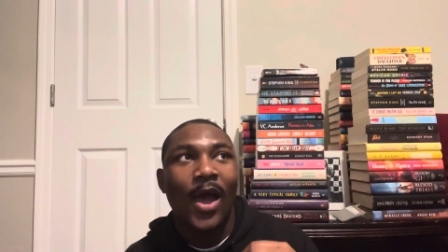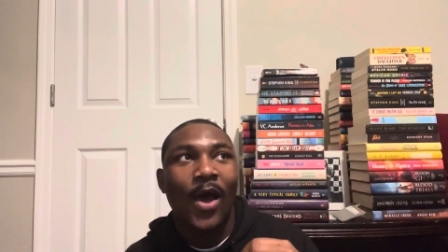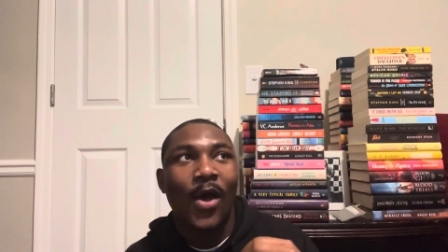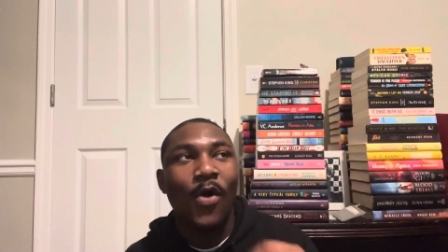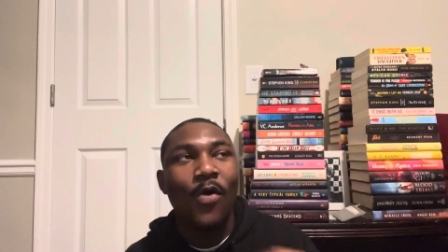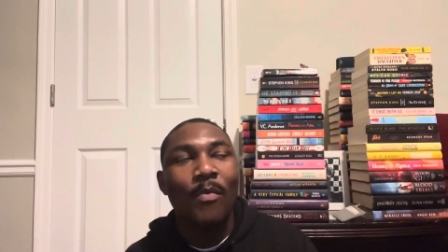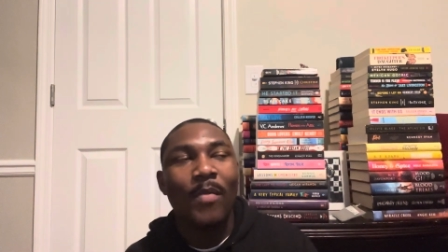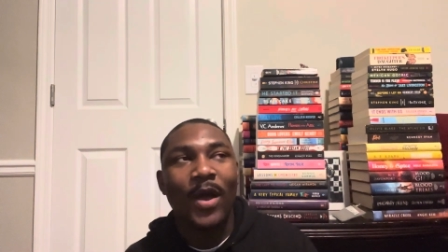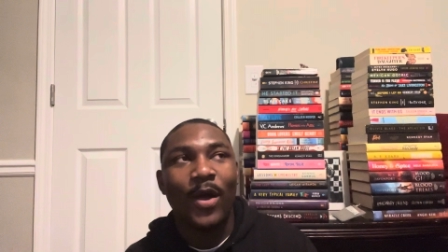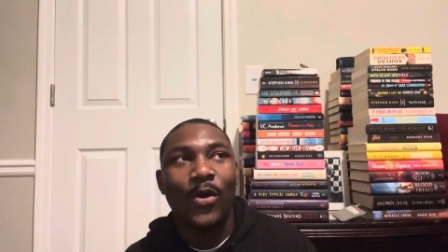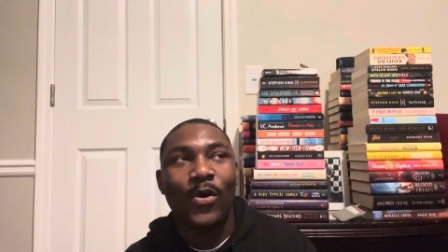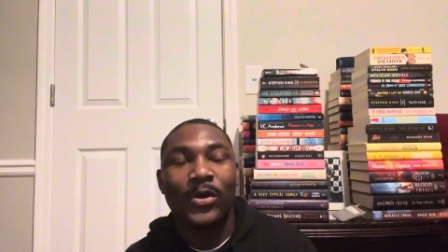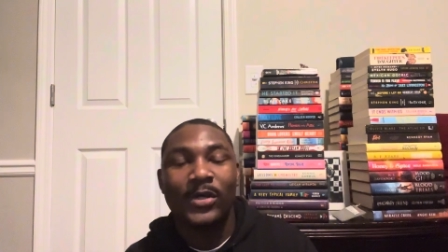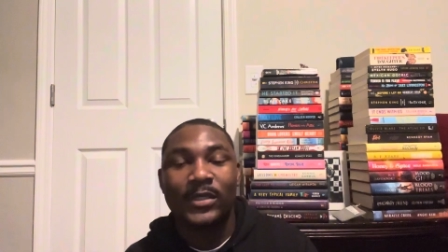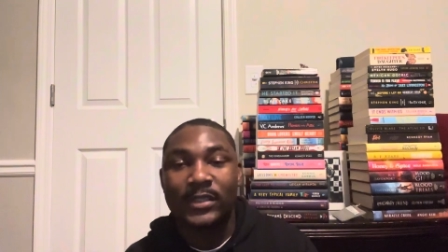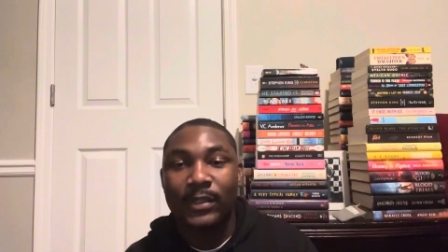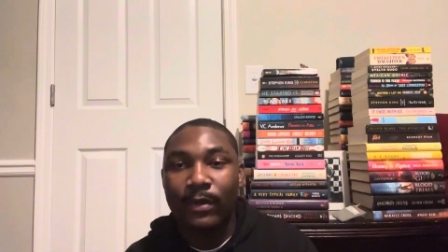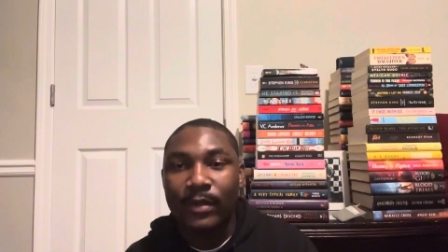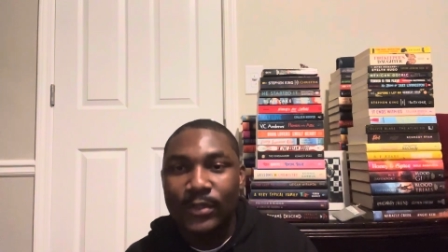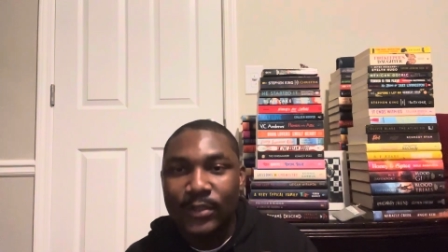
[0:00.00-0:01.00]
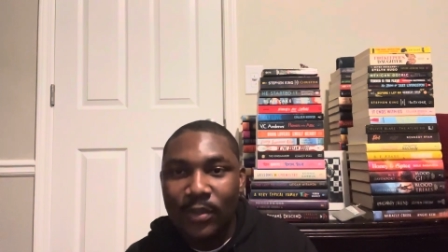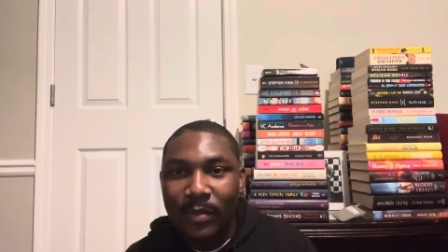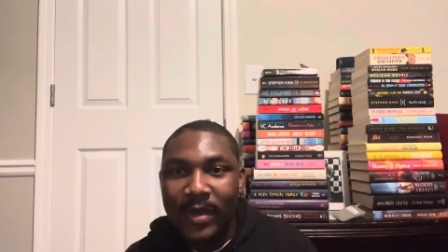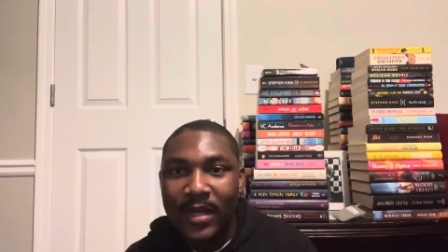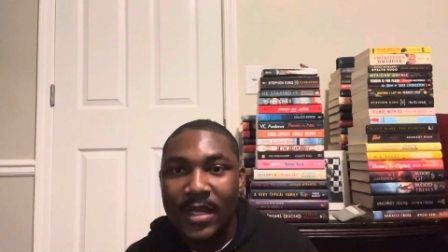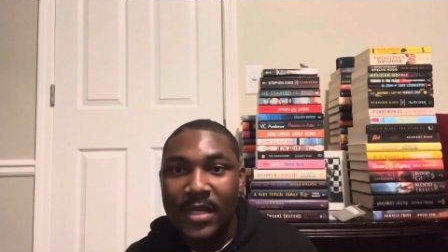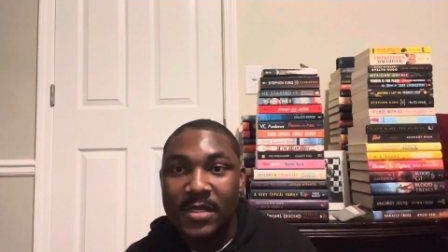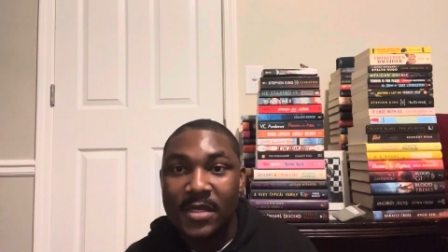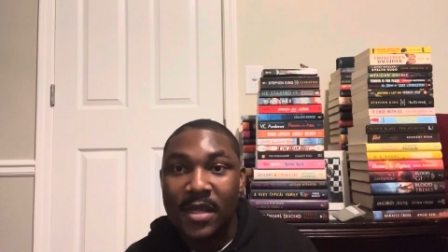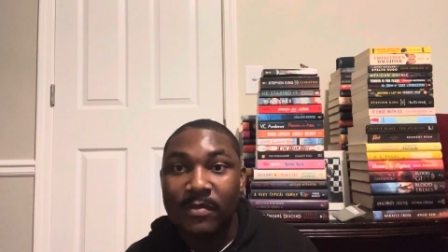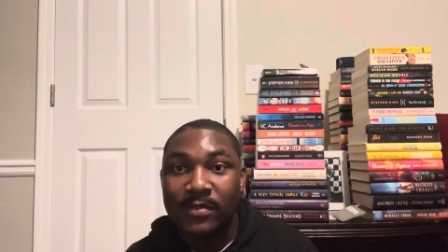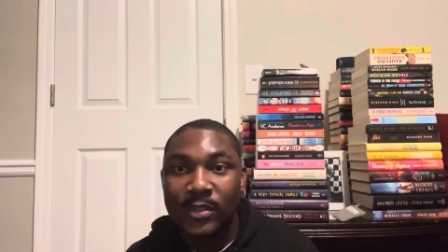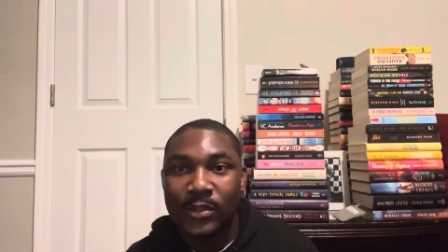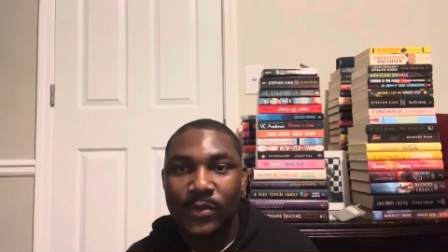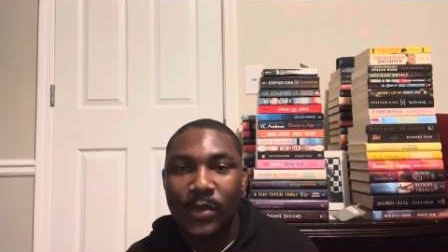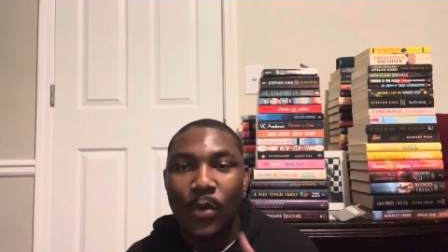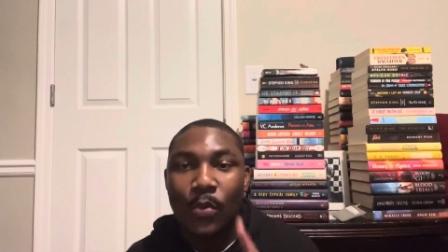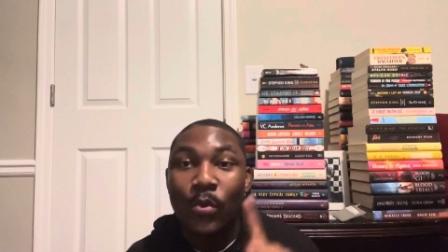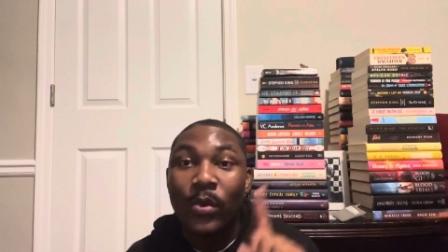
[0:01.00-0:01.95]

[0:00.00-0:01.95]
oh my gosh, there were so many gems as well.